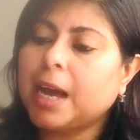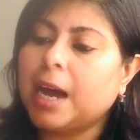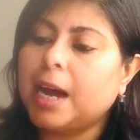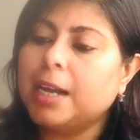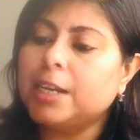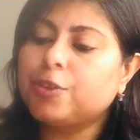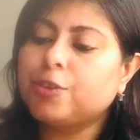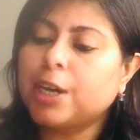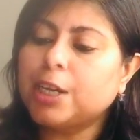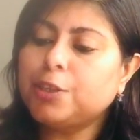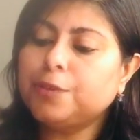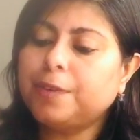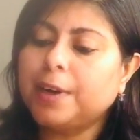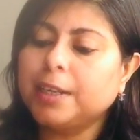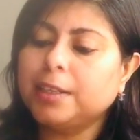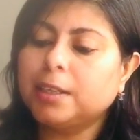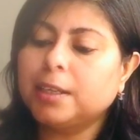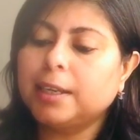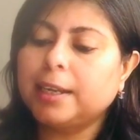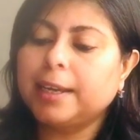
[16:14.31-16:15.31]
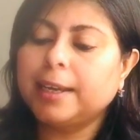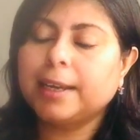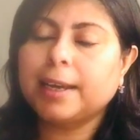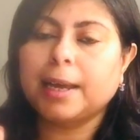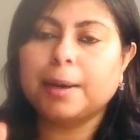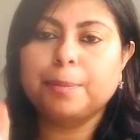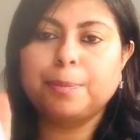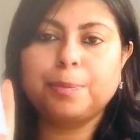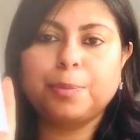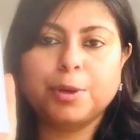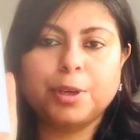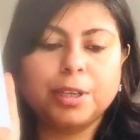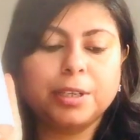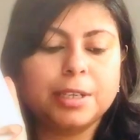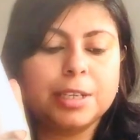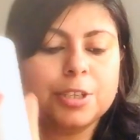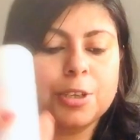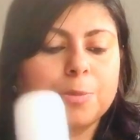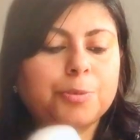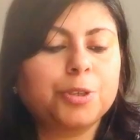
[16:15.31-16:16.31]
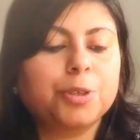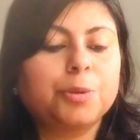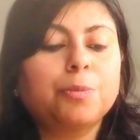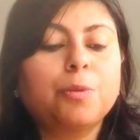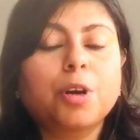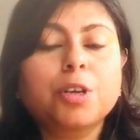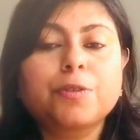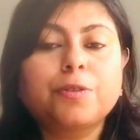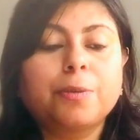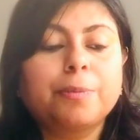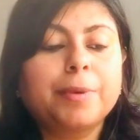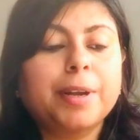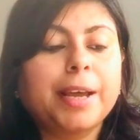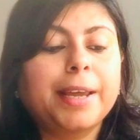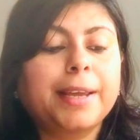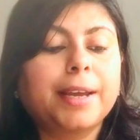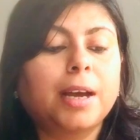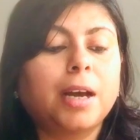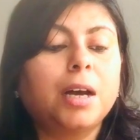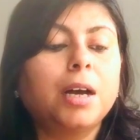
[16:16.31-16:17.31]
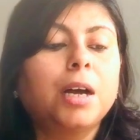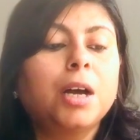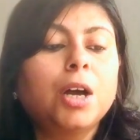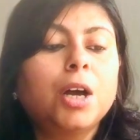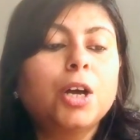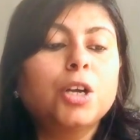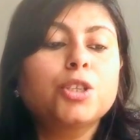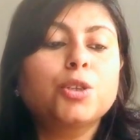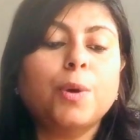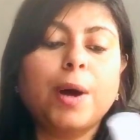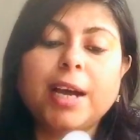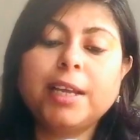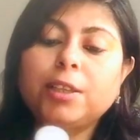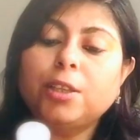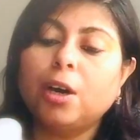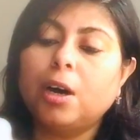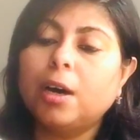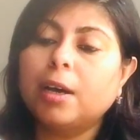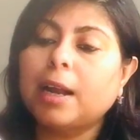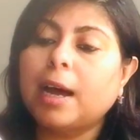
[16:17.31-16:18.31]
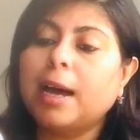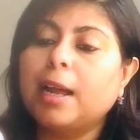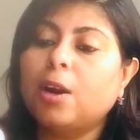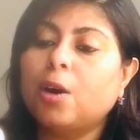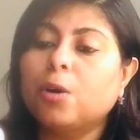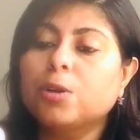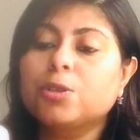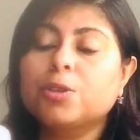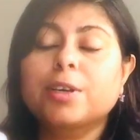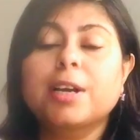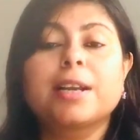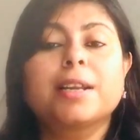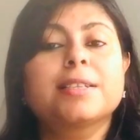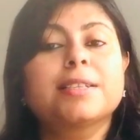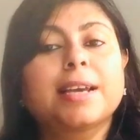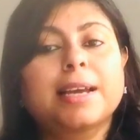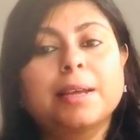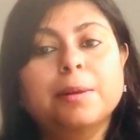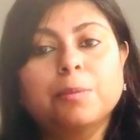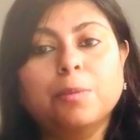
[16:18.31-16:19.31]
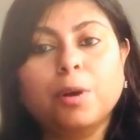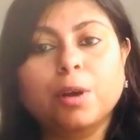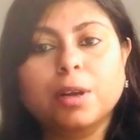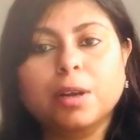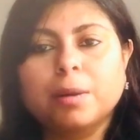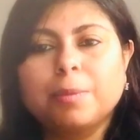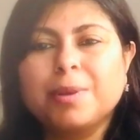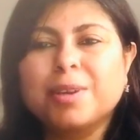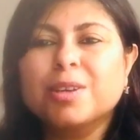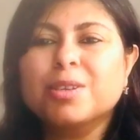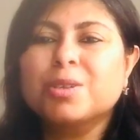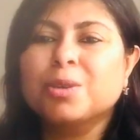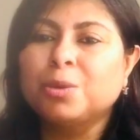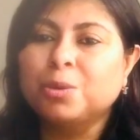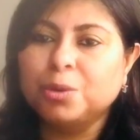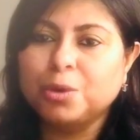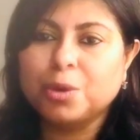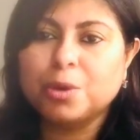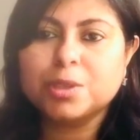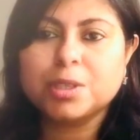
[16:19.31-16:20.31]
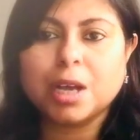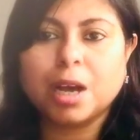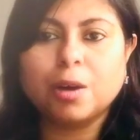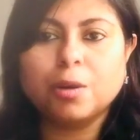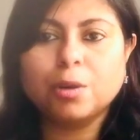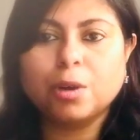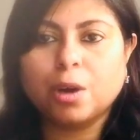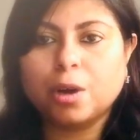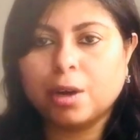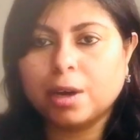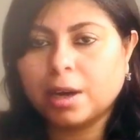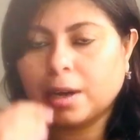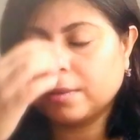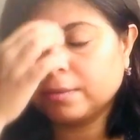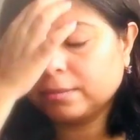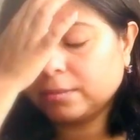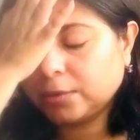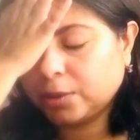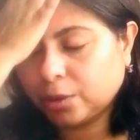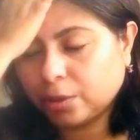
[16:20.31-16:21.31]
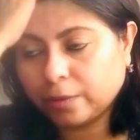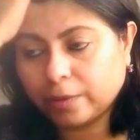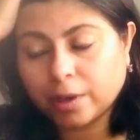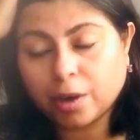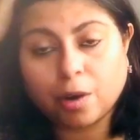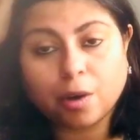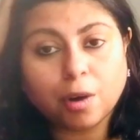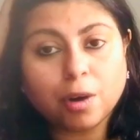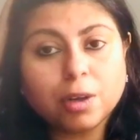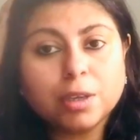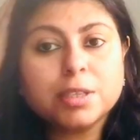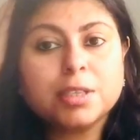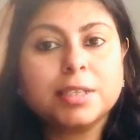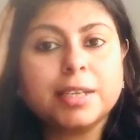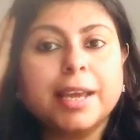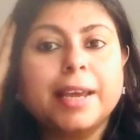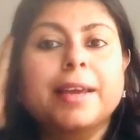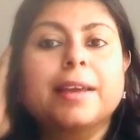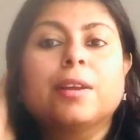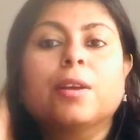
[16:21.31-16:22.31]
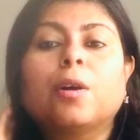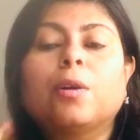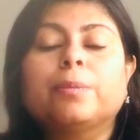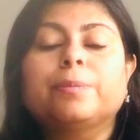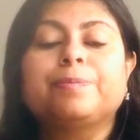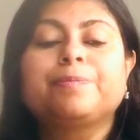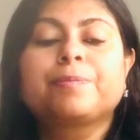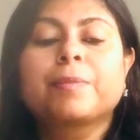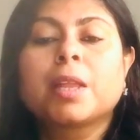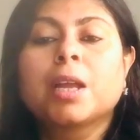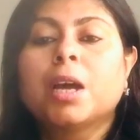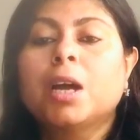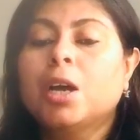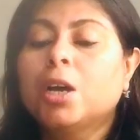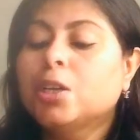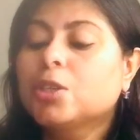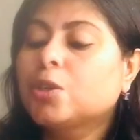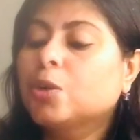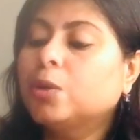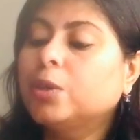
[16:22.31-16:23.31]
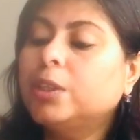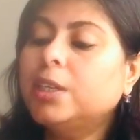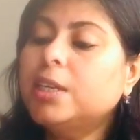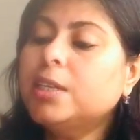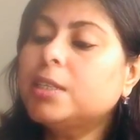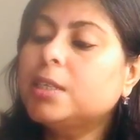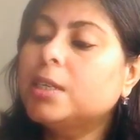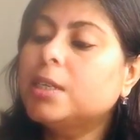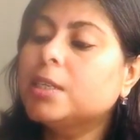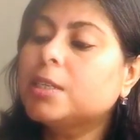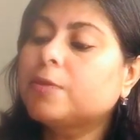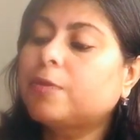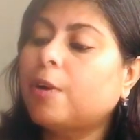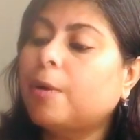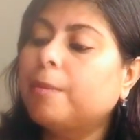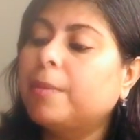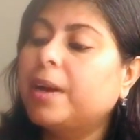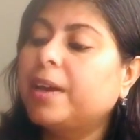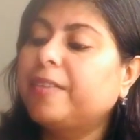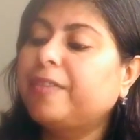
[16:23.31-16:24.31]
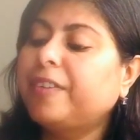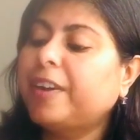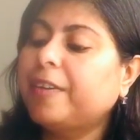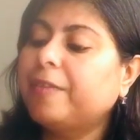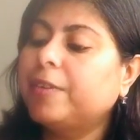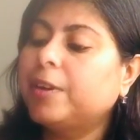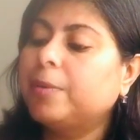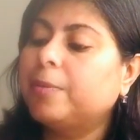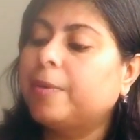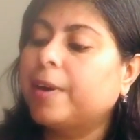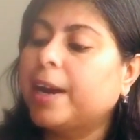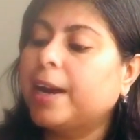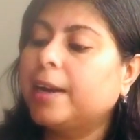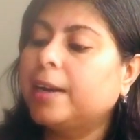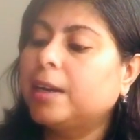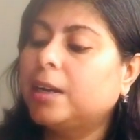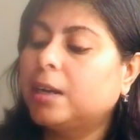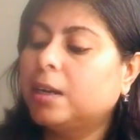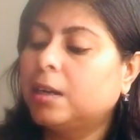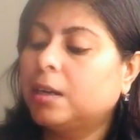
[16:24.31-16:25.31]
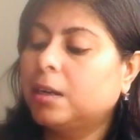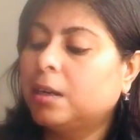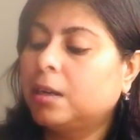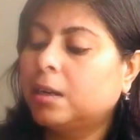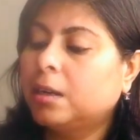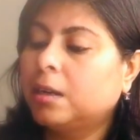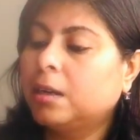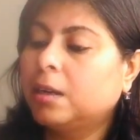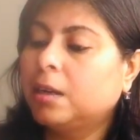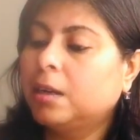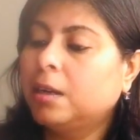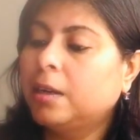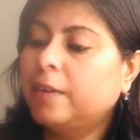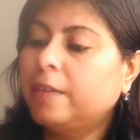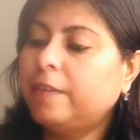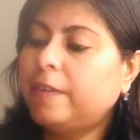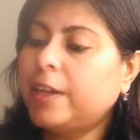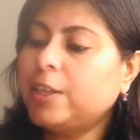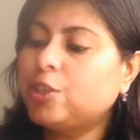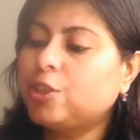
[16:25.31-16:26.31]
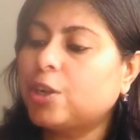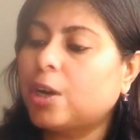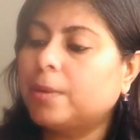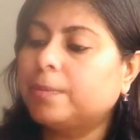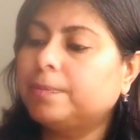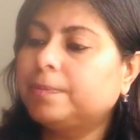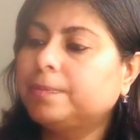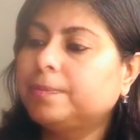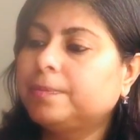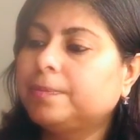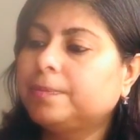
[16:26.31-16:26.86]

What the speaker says: I'll try to find the link and put it in the description box from Nykaa. So I thought I'll also get a second bottle, because who knows how long, you know, we are all staying in home. So this is from my favorite brand, Face Shop.